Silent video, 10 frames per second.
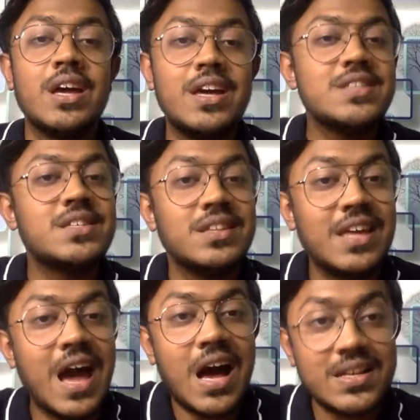is
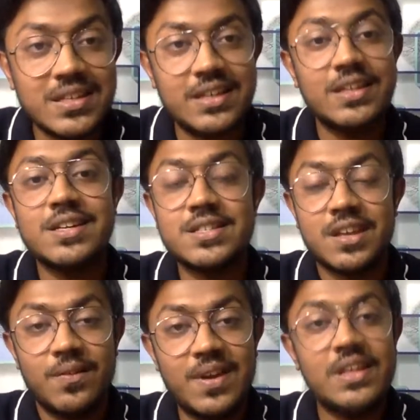they ask others
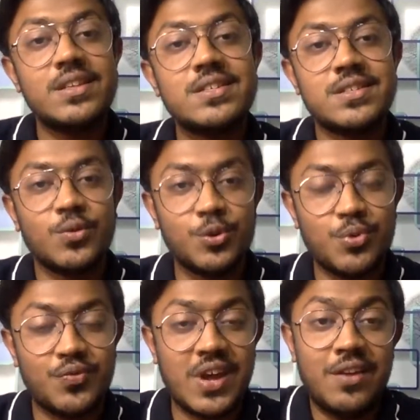whether this is a good
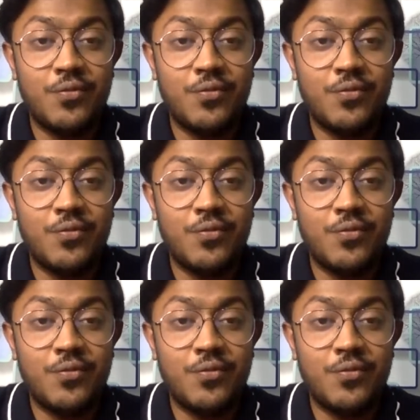profile.